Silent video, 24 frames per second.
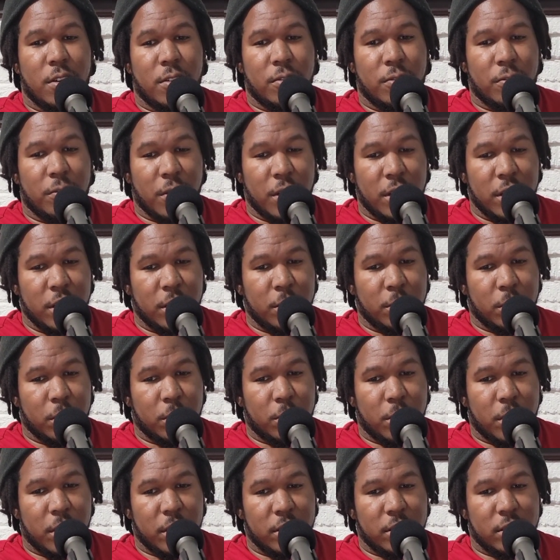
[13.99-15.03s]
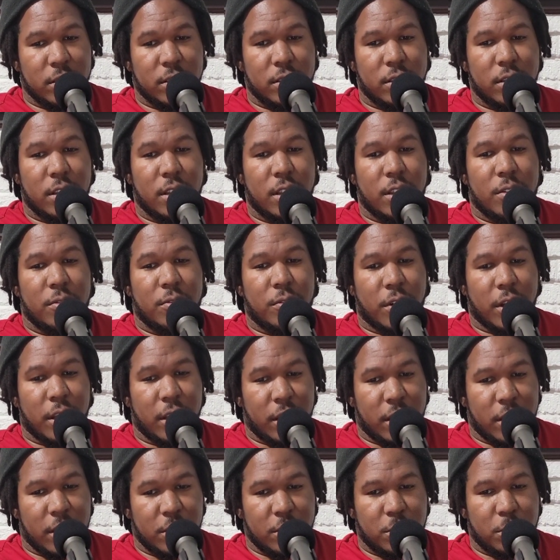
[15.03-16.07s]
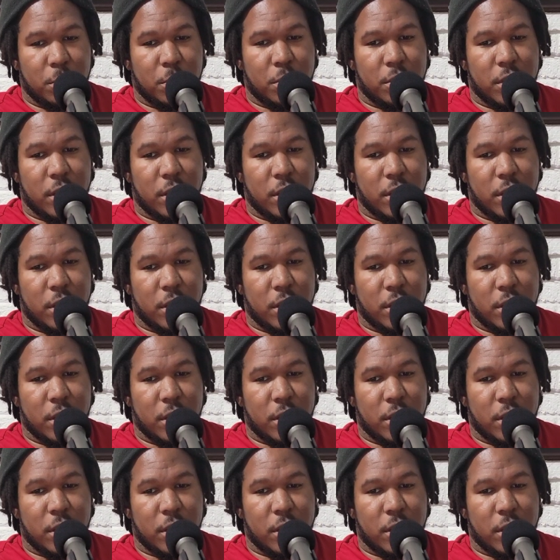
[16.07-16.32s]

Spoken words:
funding request, financial